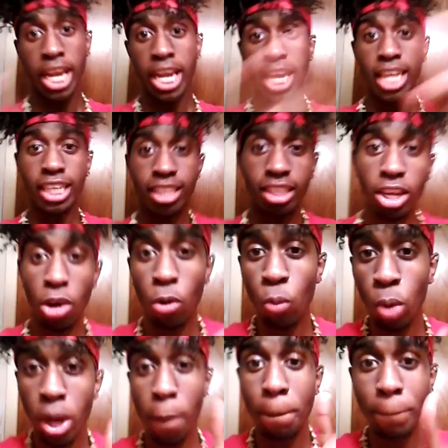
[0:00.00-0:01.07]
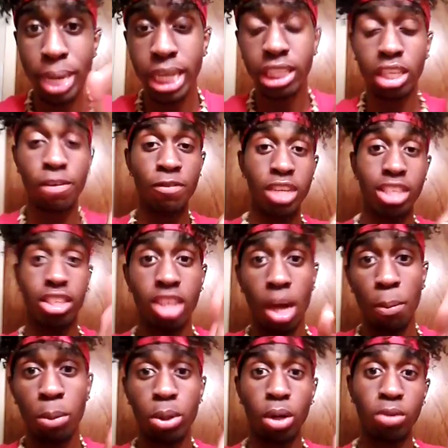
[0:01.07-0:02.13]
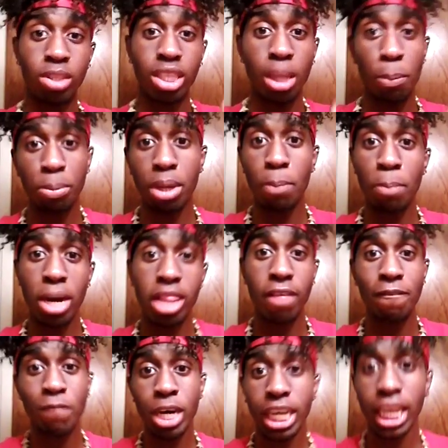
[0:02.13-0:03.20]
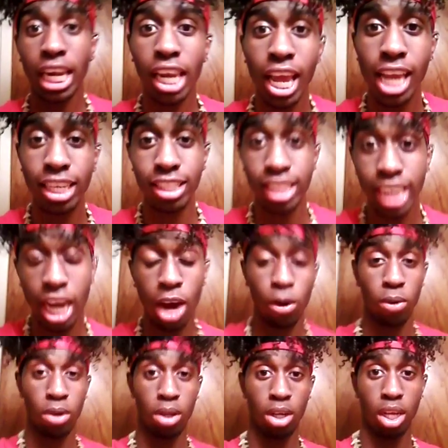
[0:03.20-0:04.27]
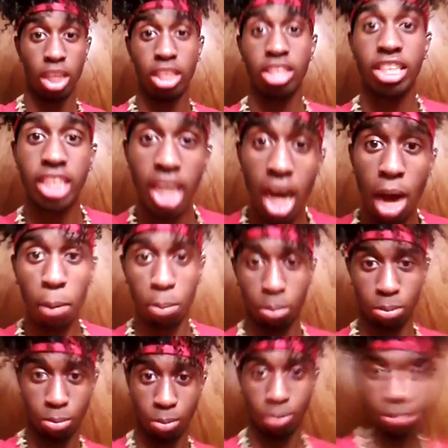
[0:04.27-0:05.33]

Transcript: And so what, bitch? If you jump, you're gonna stump your motherfucking lights out. Jump!